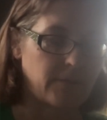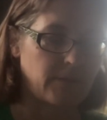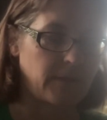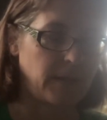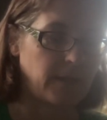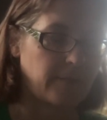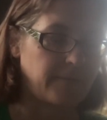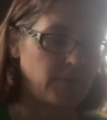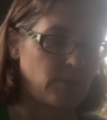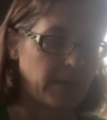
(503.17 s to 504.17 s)
they get a
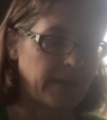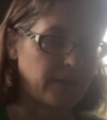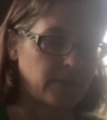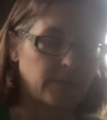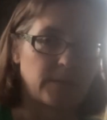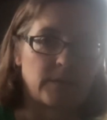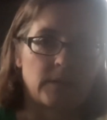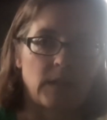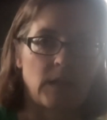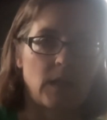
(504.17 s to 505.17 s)
few miles,
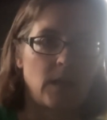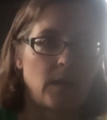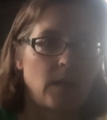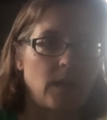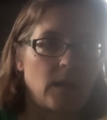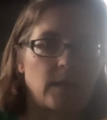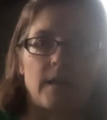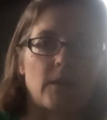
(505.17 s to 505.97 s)
the car